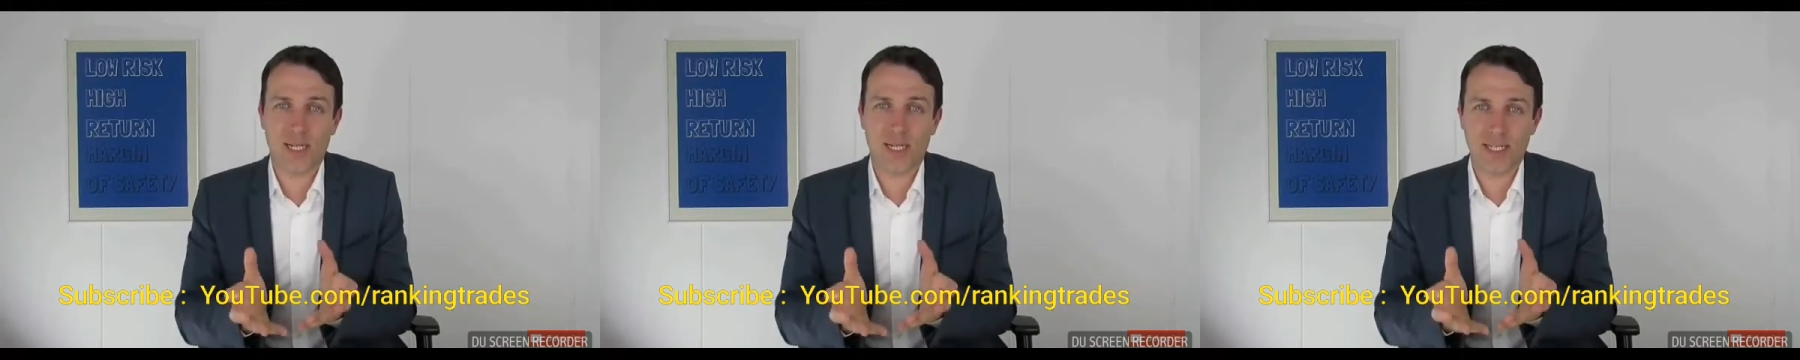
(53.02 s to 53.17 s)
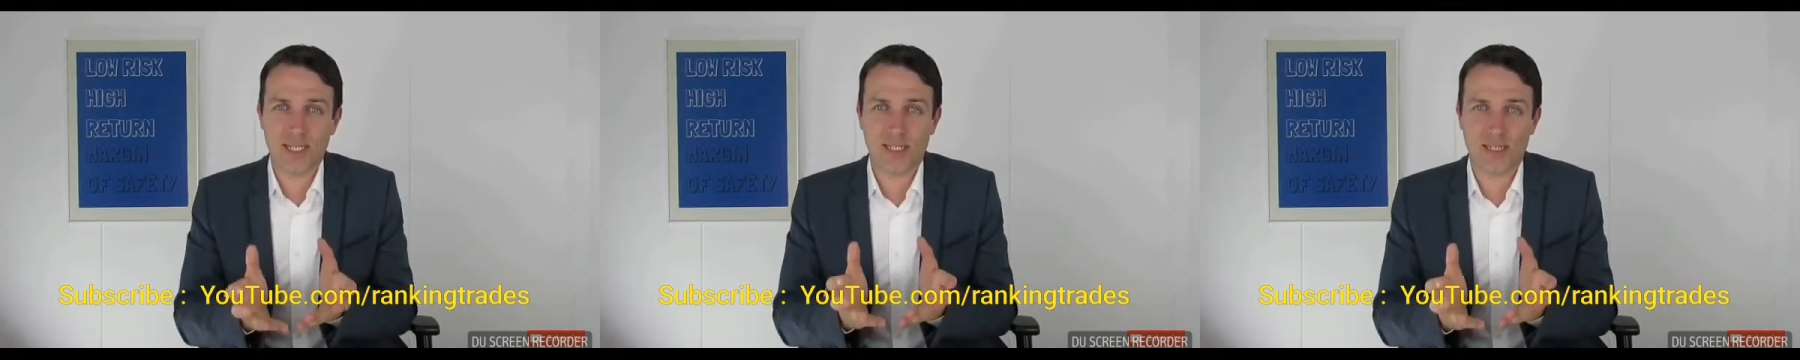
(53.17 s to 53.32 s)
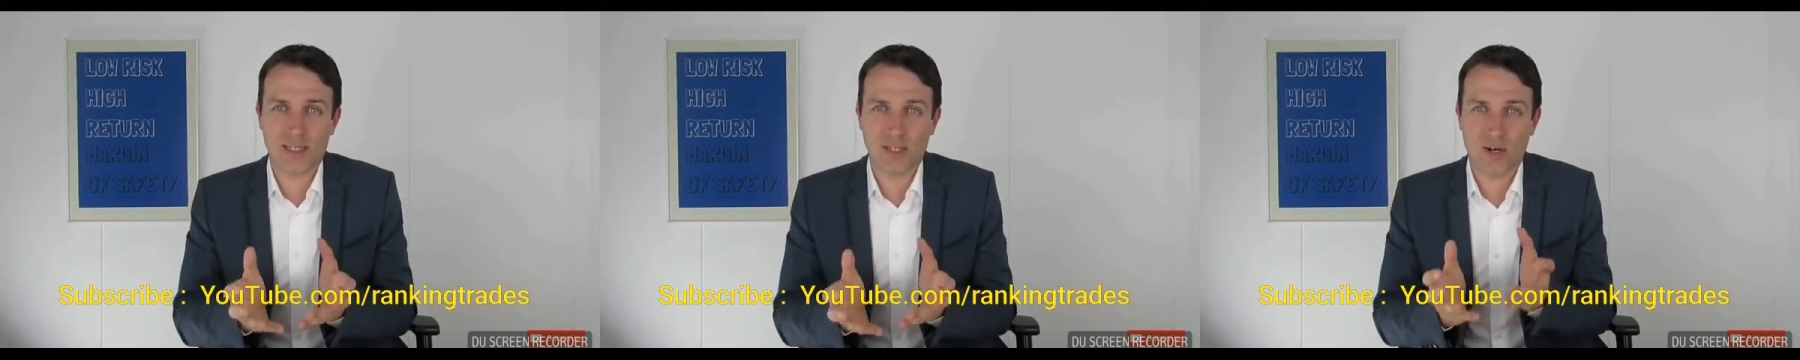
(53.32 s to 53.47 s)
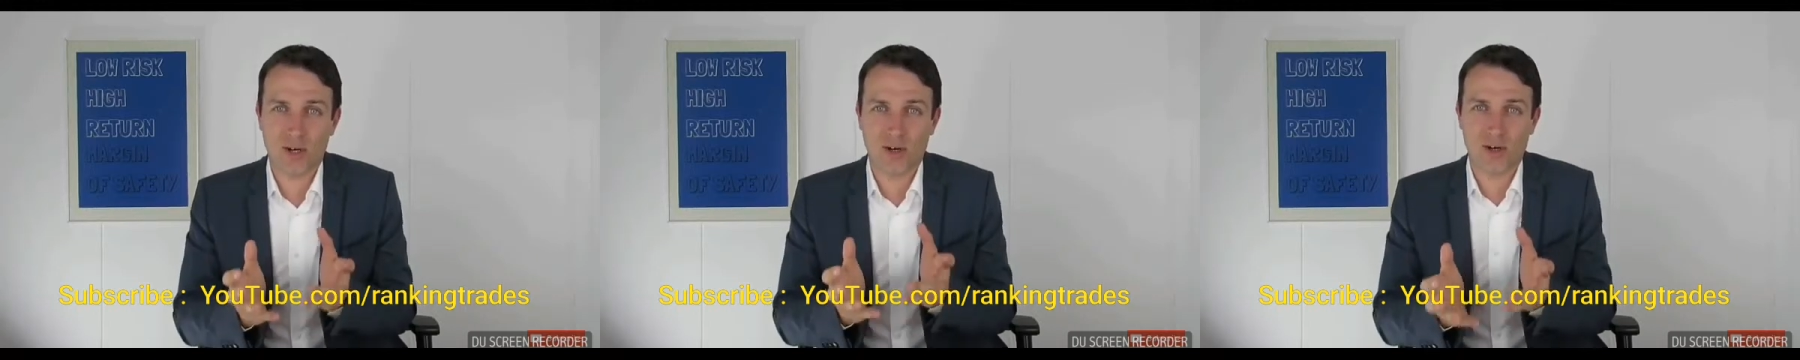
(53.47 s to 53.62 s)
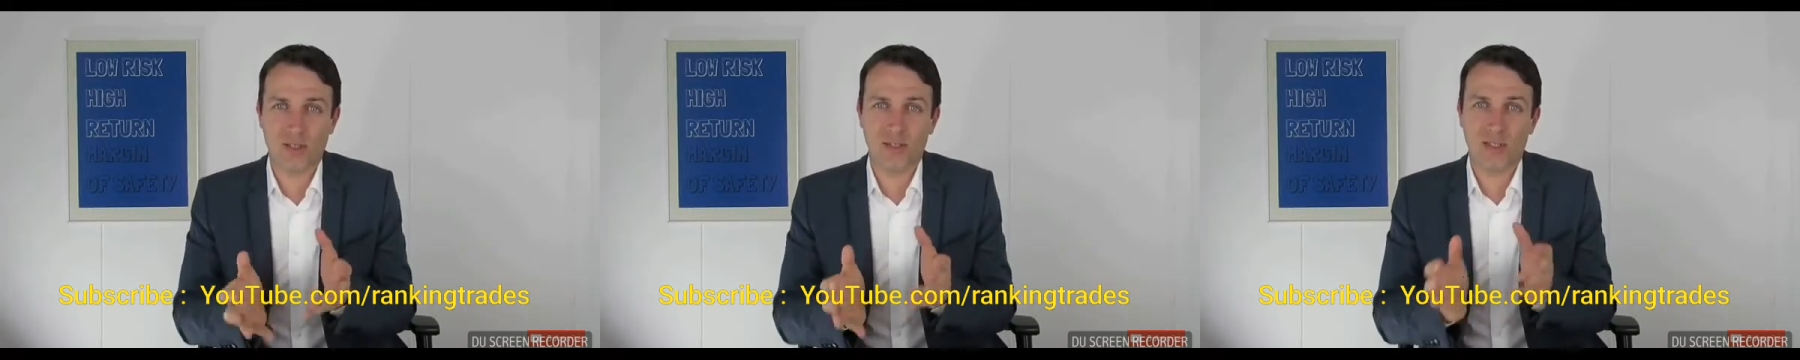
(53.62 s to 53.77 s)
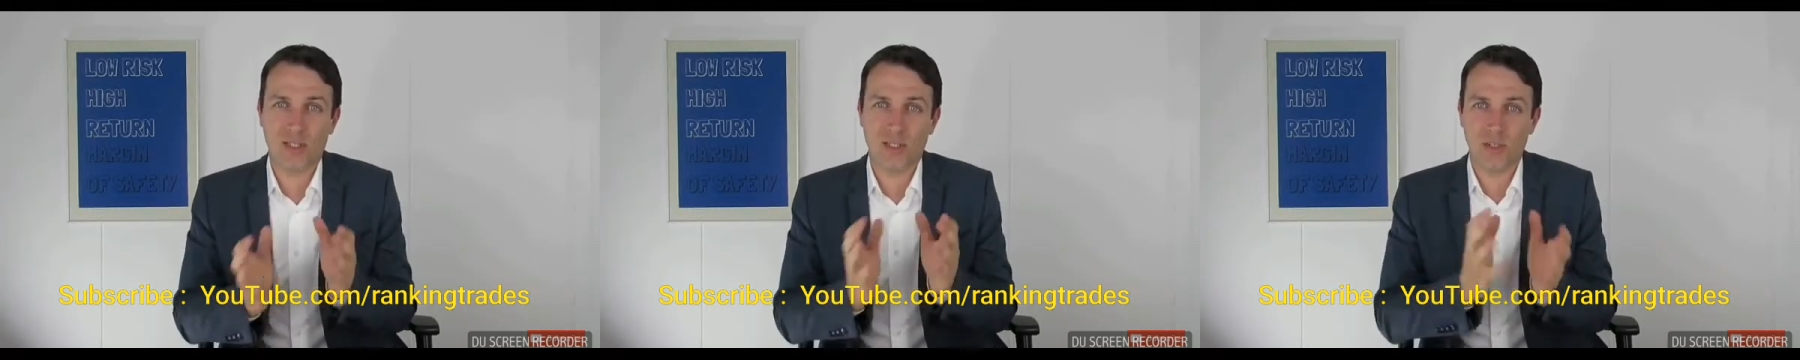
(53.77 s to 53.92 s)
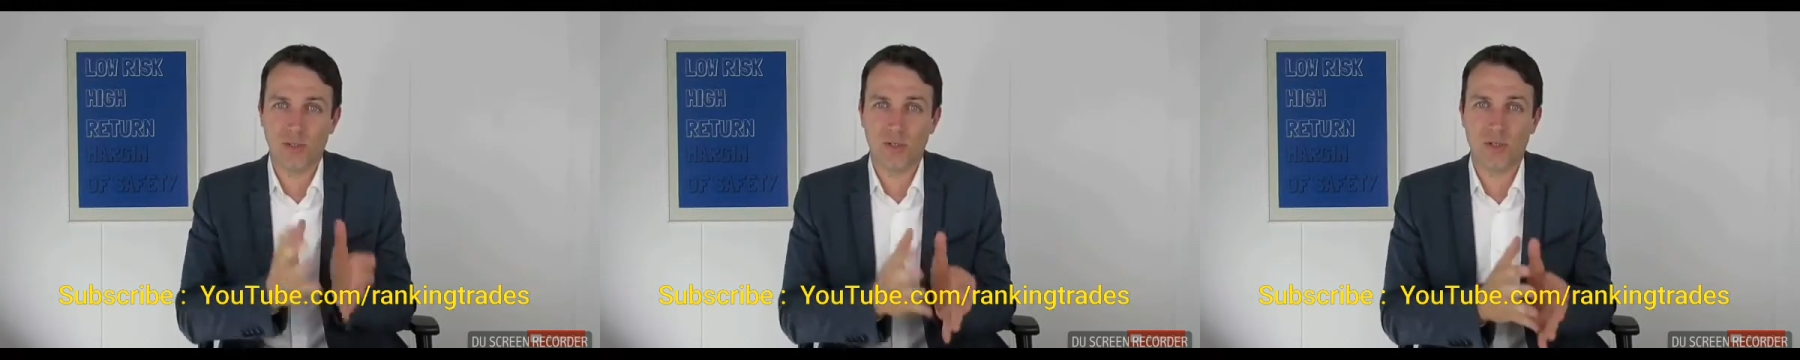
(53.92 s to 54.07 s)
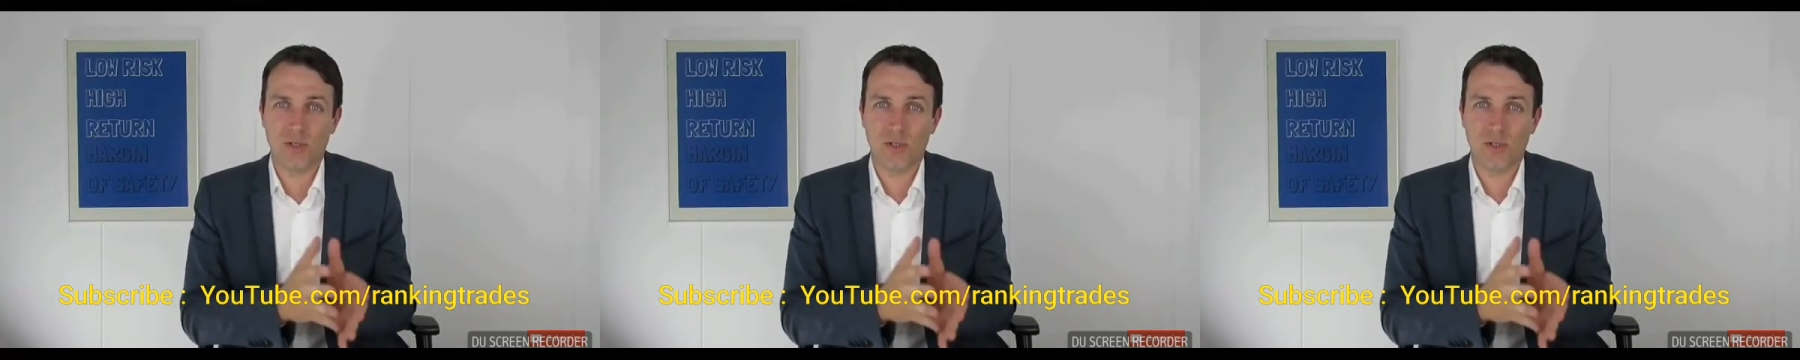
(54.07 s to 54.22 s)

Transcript: traded on the New